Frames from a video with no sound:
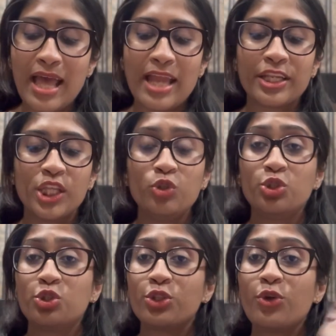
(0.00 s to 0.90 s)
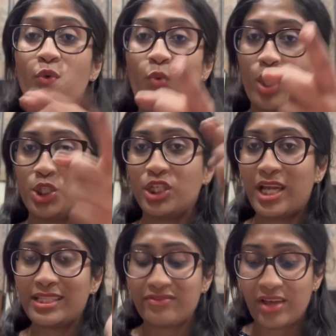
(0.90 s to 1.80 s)
and you should go watch it
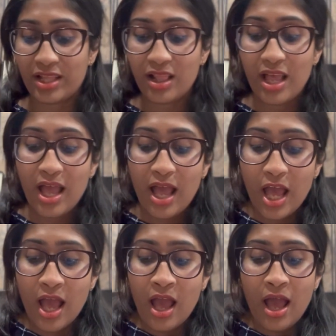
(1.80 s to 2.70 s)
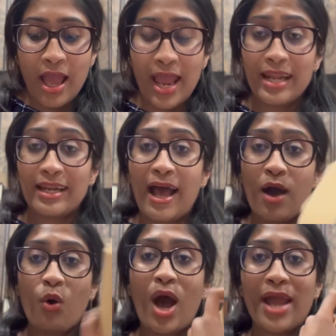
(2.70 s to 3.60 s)
as well. And
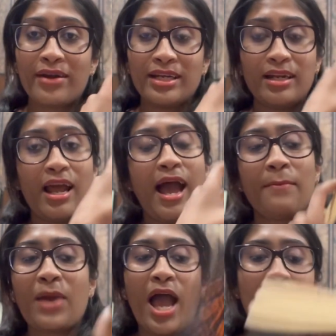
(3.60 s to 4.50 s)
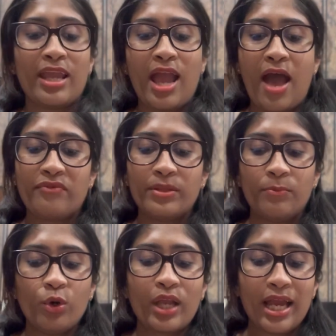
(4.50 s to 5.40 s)
now I have the
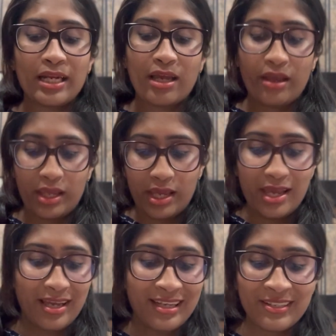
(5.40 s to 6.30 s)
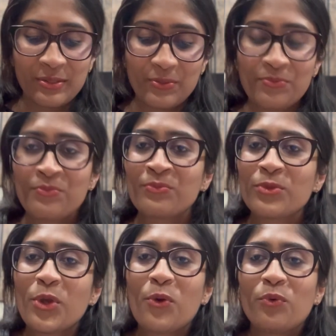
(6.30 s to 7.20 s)
book and I
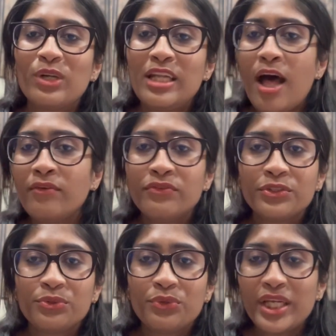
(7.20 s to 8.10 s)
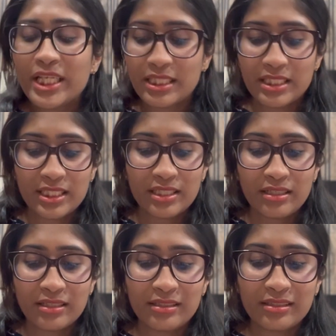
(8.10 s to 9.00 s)
would love to read it.
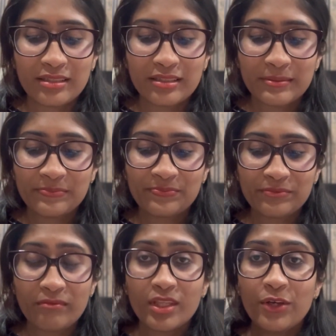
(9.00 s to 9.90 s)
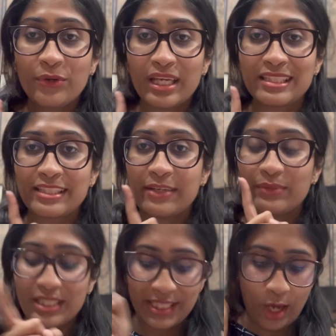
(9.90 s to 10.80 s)
Okay, so
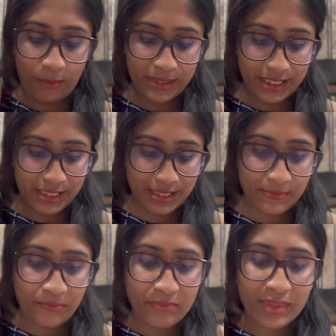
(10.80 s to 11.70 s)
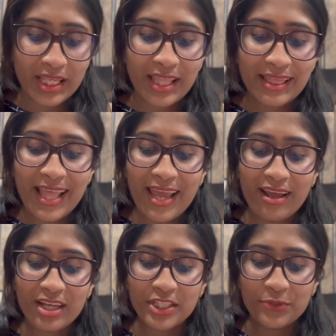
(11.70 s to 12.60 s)
the synopsis. There
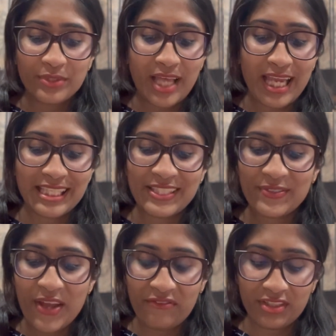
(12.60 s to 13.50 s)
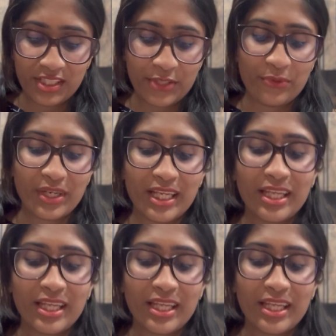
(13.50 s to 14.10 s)
are two sides to every story.